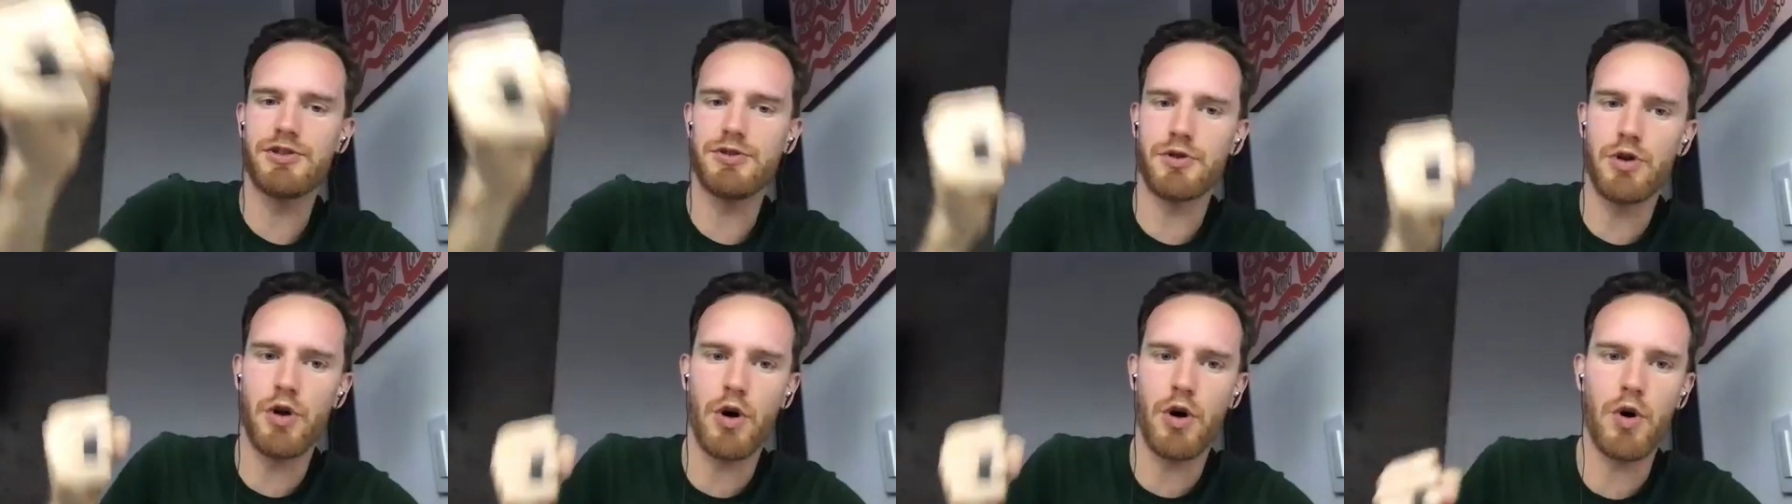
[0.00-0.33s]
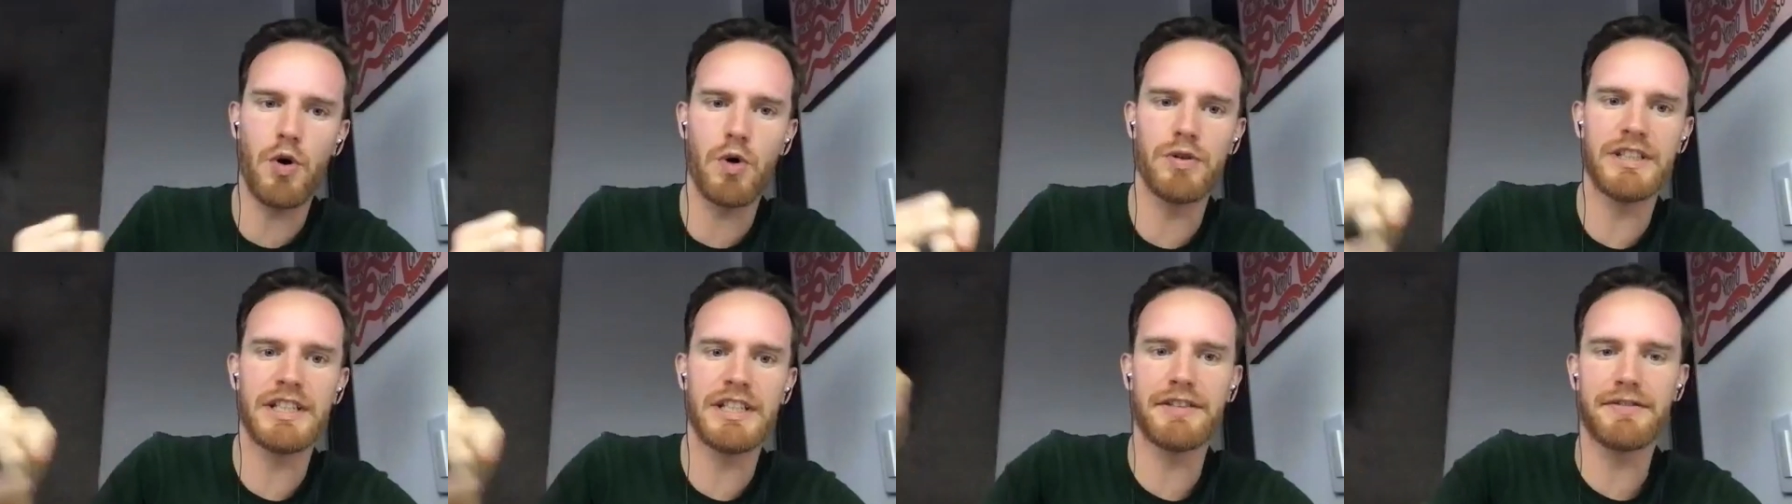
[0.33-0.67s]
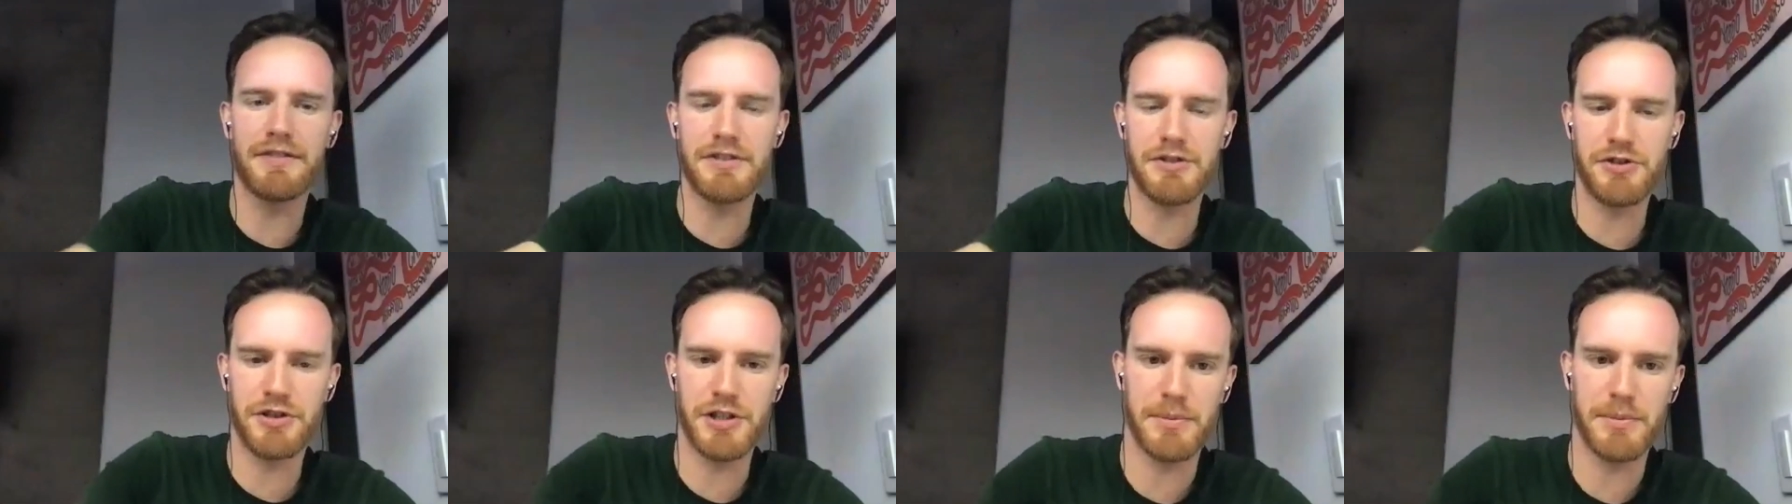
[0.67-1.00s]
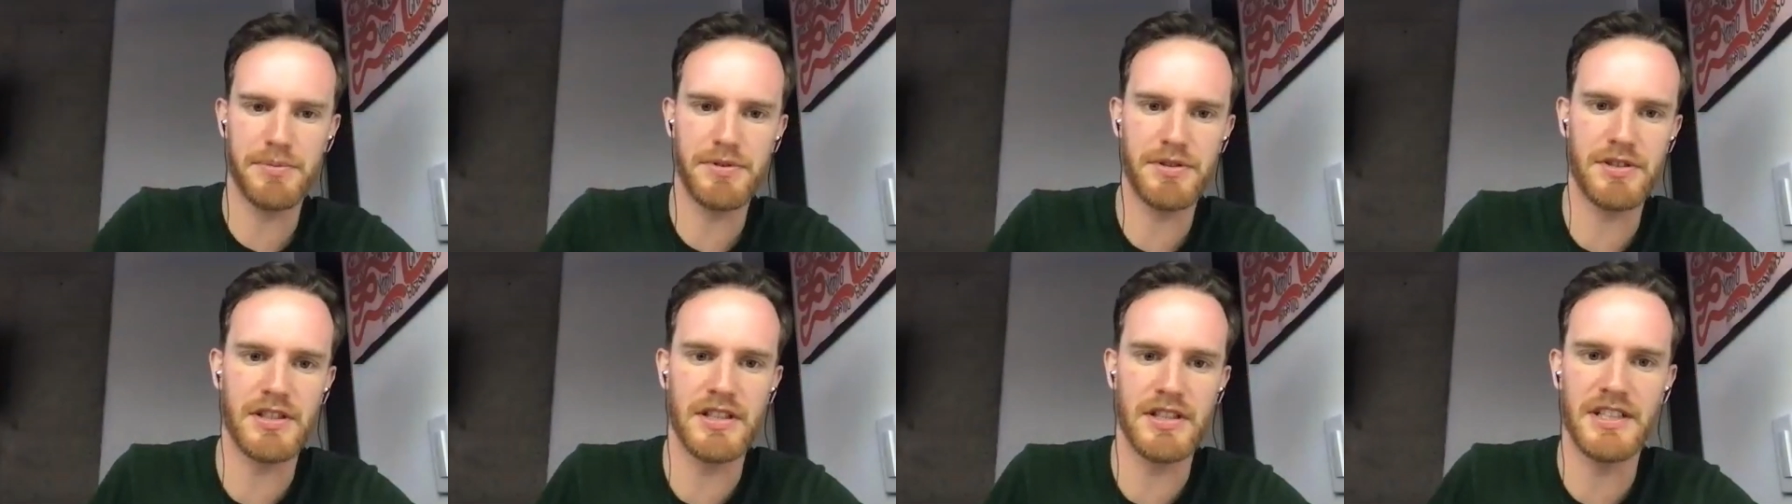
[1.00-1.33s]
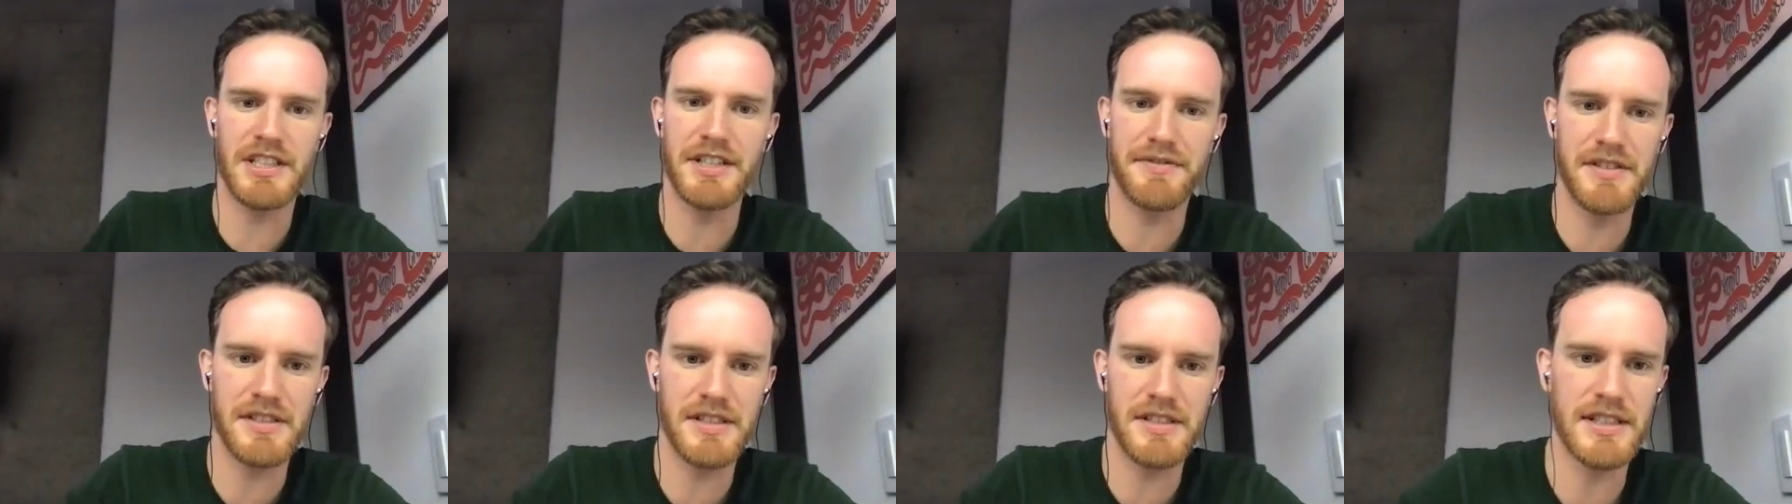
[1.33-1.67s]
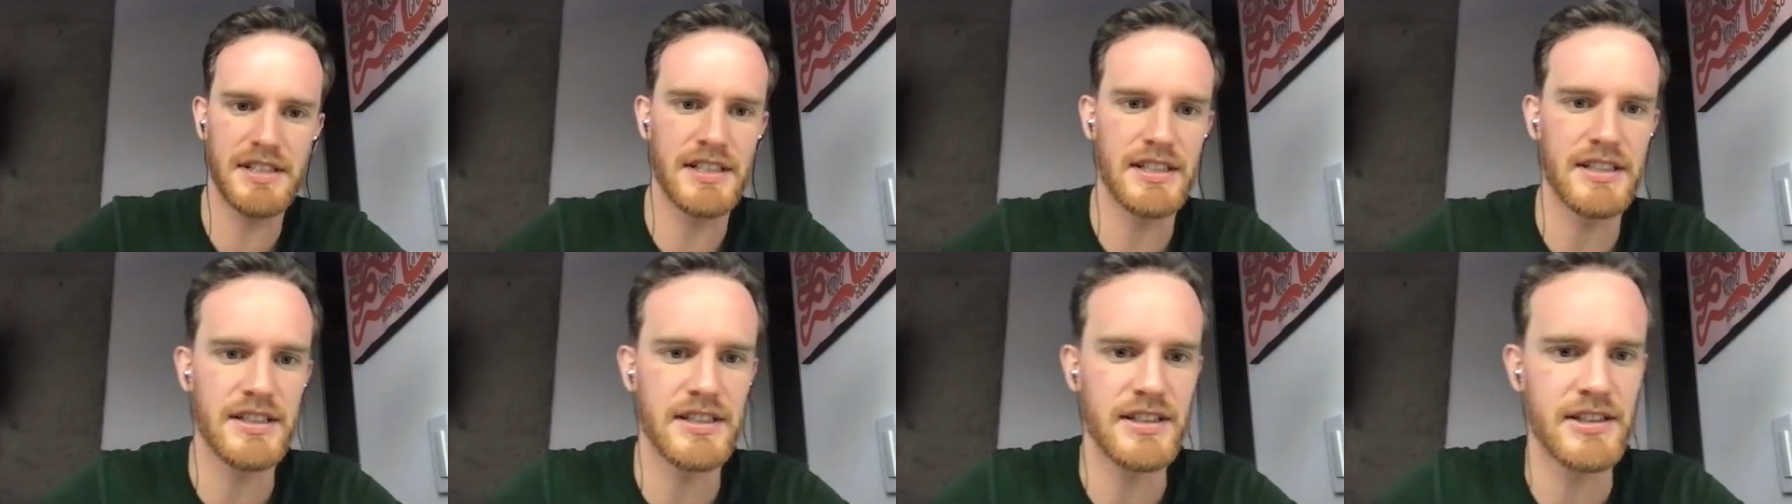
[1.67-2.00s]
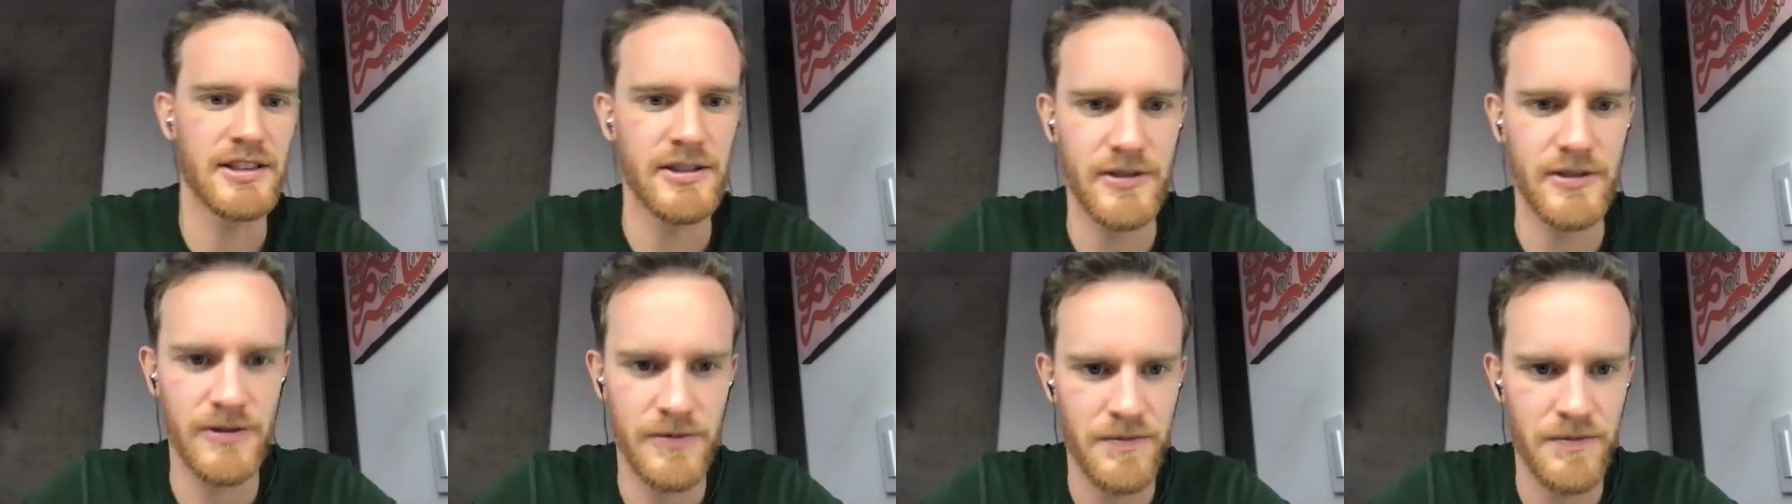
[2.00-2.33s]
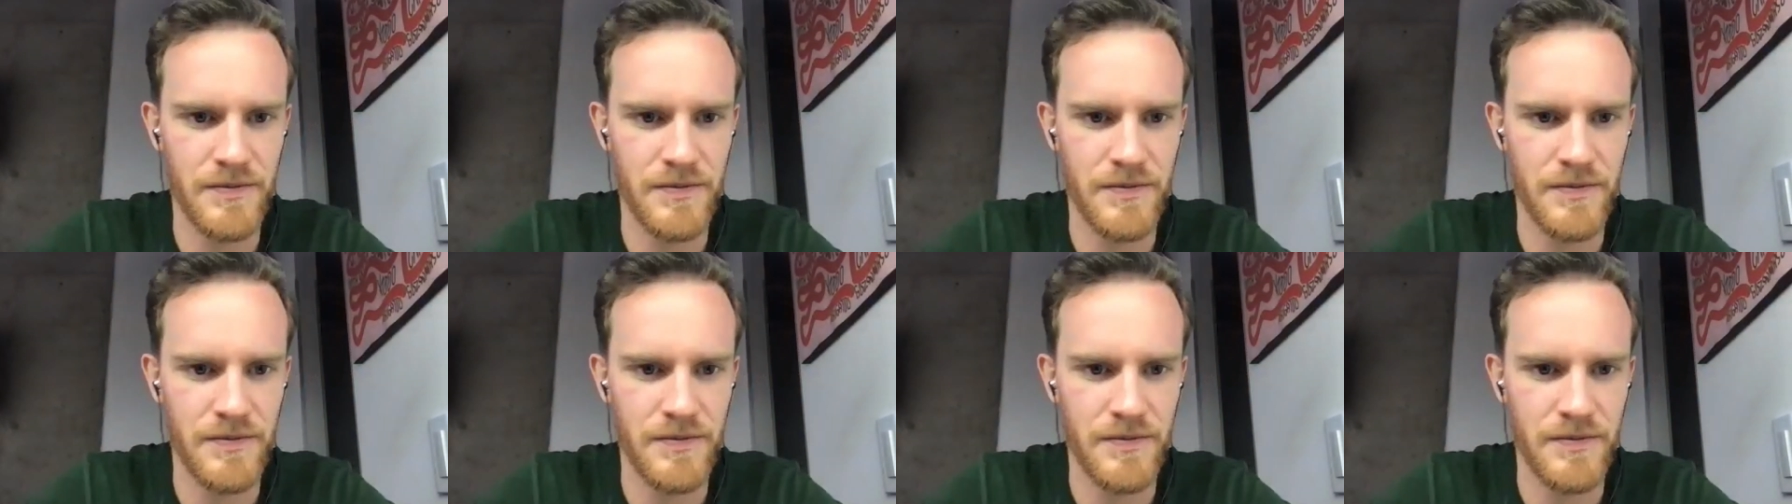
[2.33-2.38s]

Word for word: did you go different trips to the different cities?